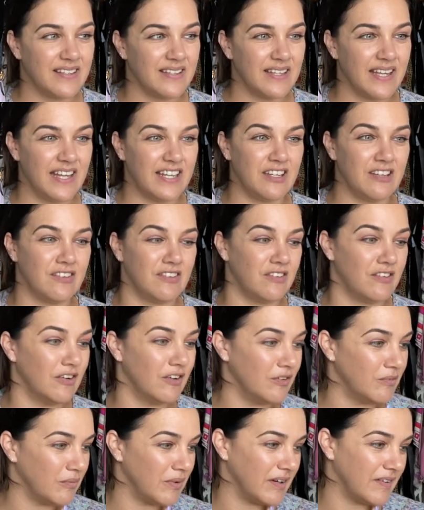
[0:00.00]
and you're
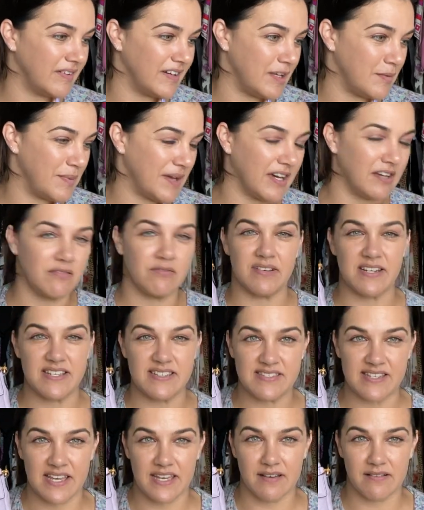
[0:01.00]
not worried about
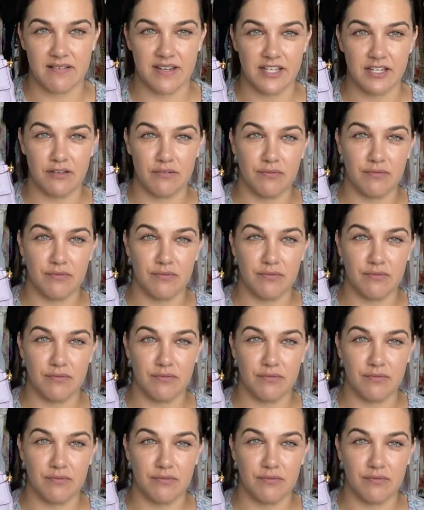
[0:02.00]
resale and you're